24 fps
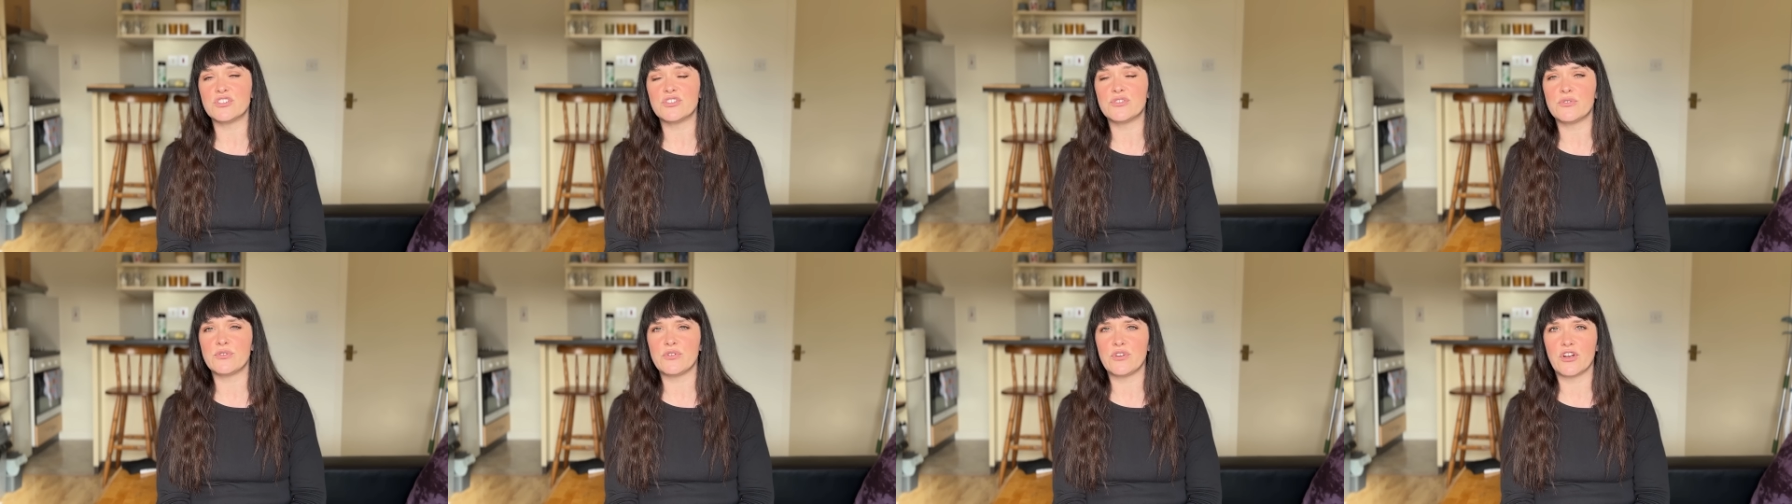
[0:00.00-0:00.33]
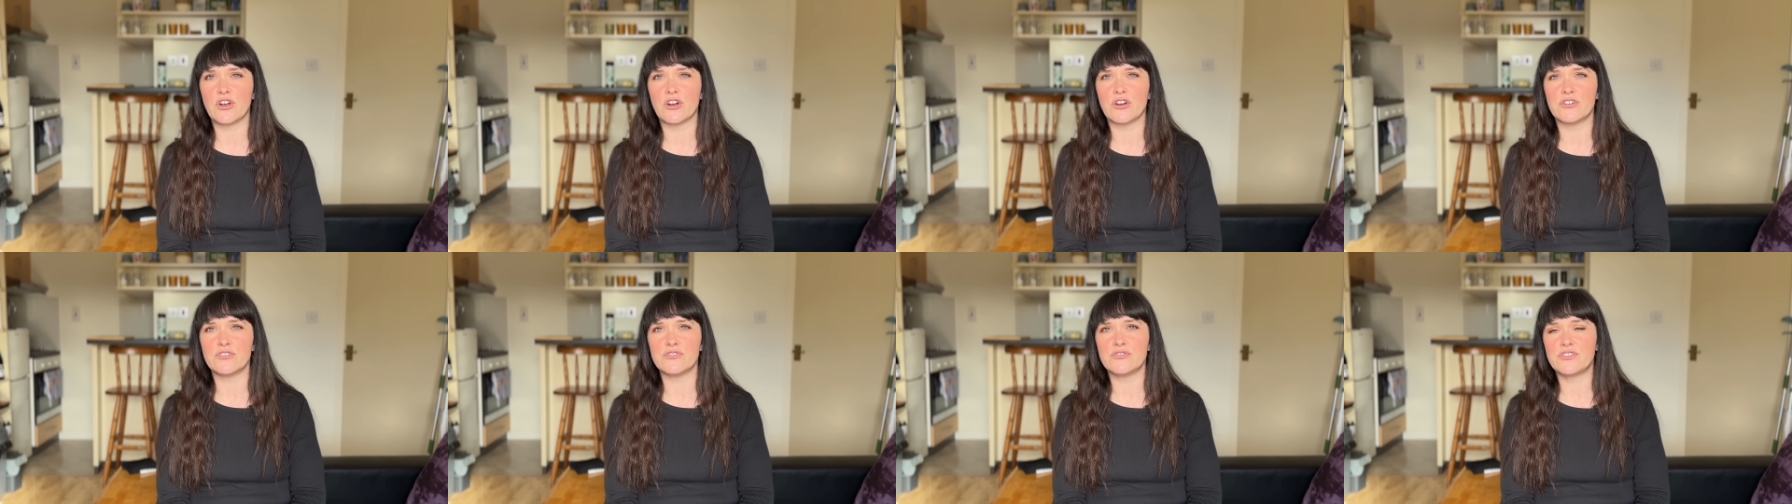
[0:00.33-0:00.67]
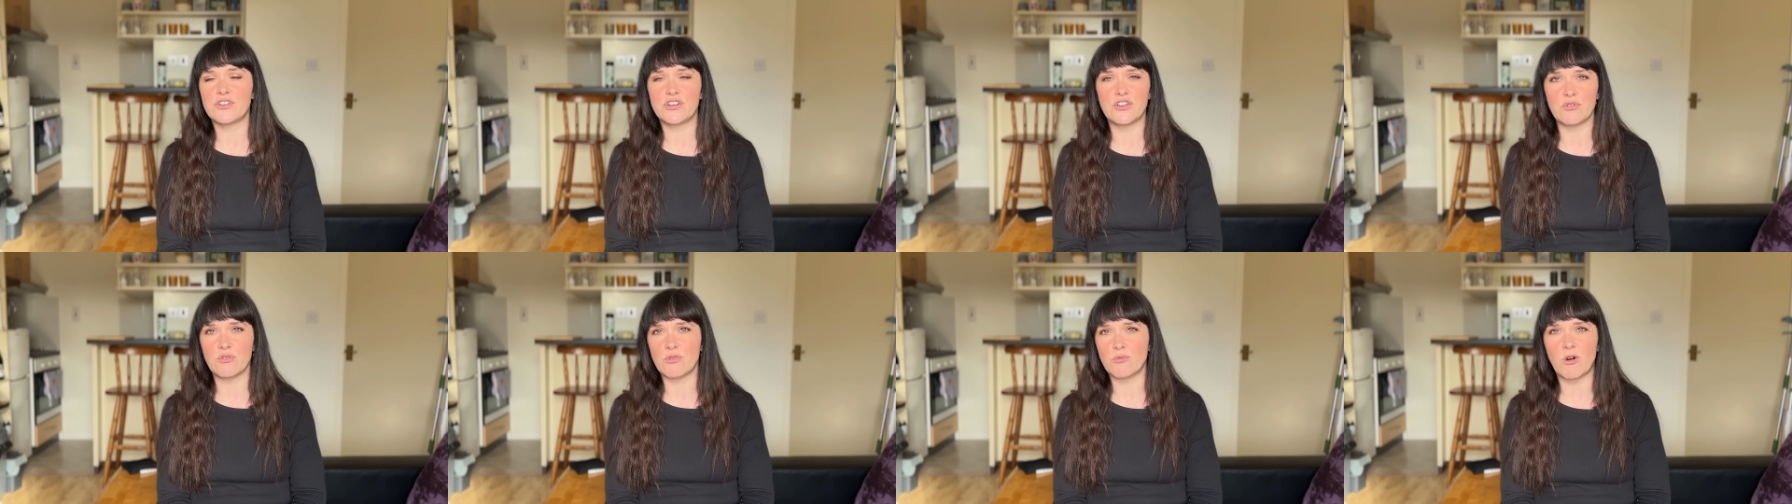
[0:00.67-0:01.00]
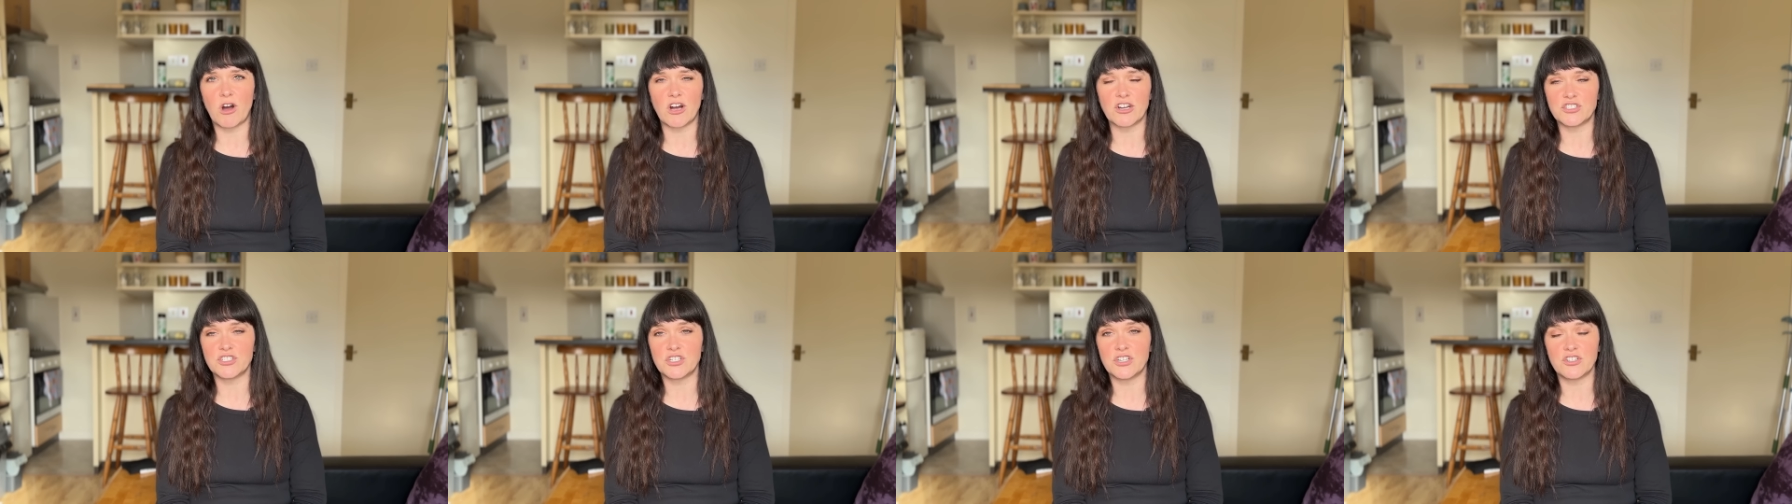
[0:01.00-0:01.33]
€2 to do a
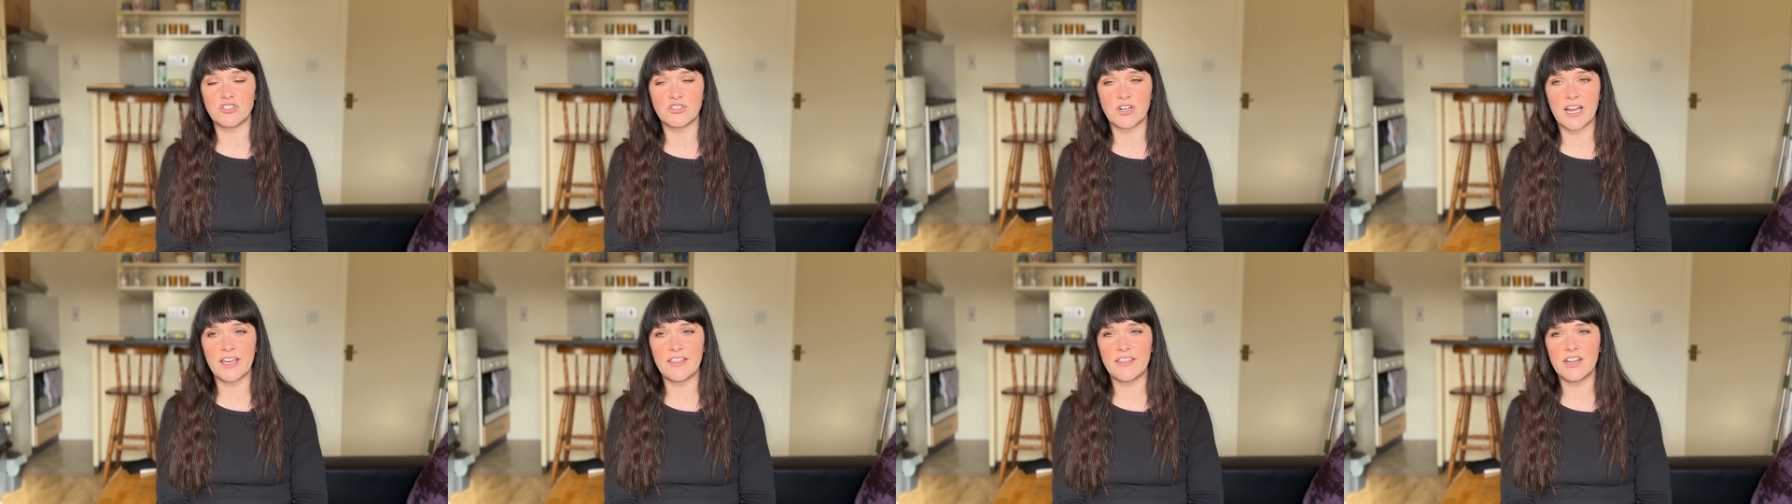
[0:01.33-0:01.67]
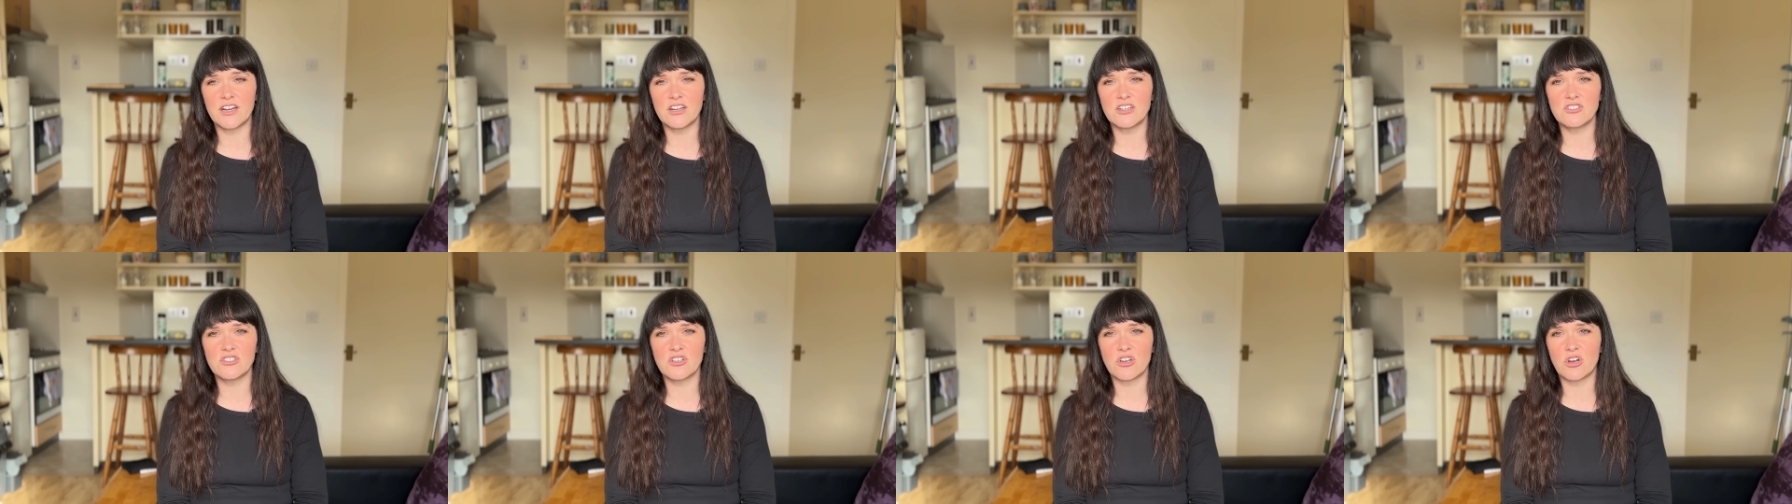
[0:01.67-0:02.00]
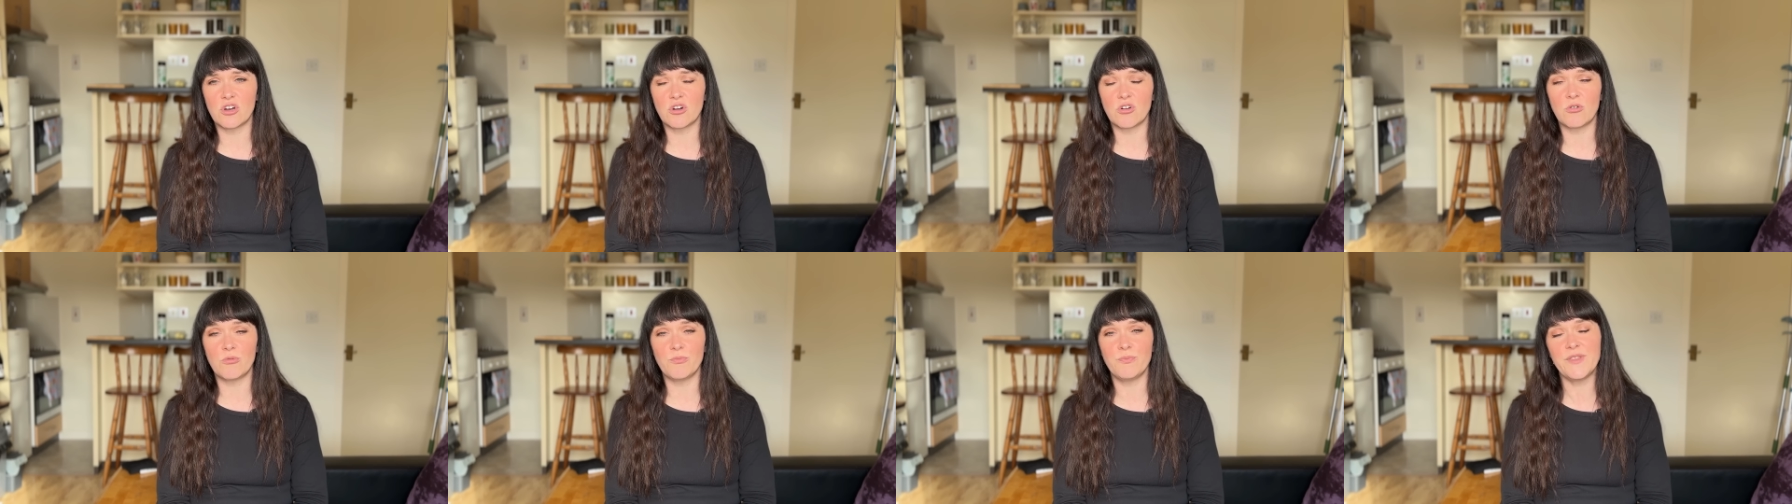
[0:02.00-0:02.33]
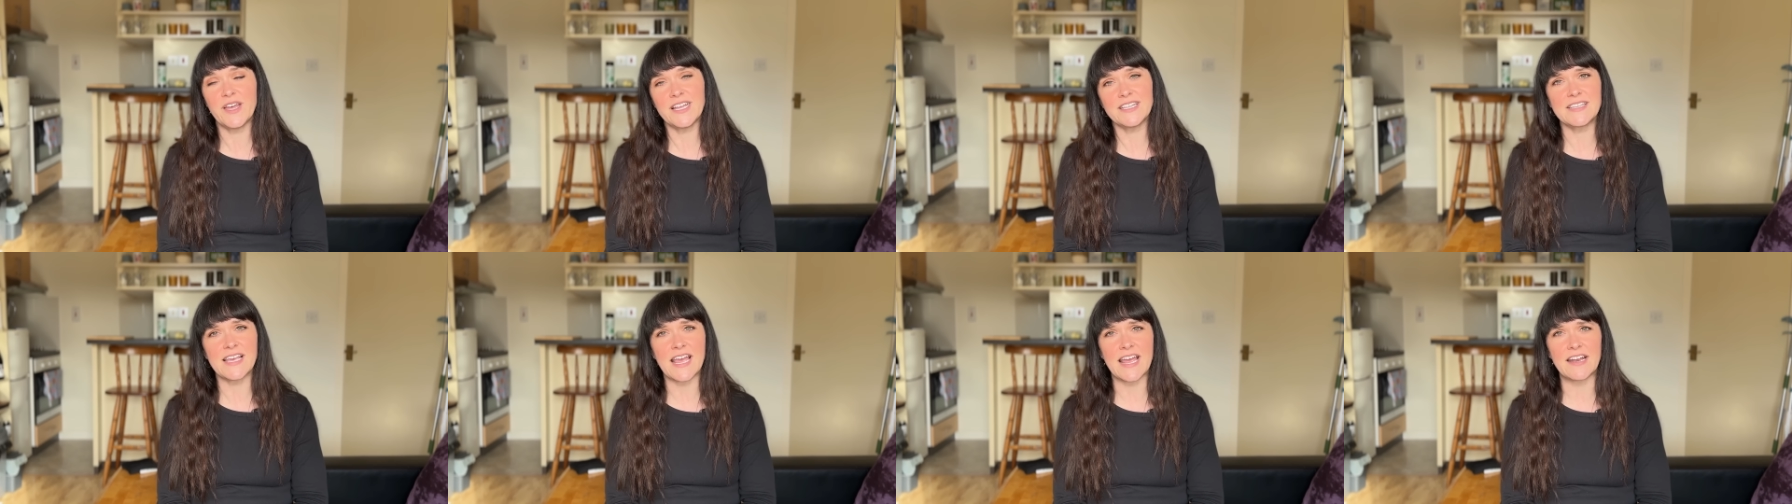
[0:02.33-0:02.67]
wash and a dry there. So
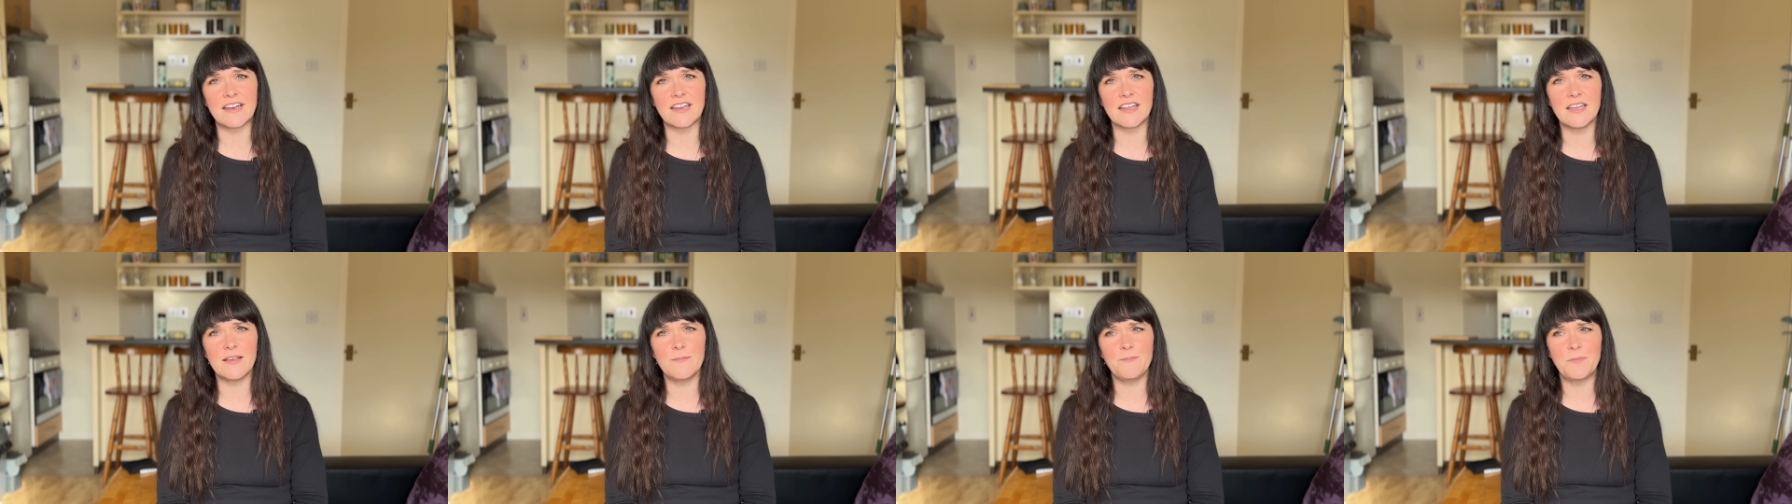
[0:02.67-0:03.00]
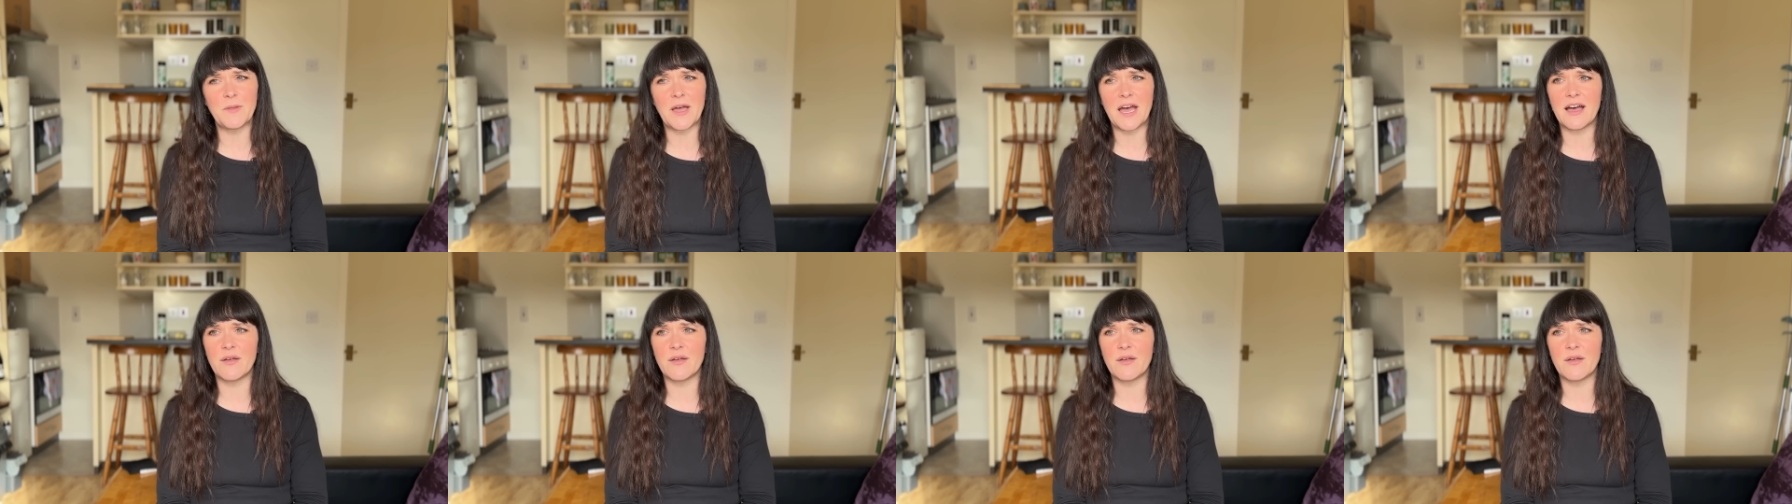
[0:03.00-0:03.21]
that's handy.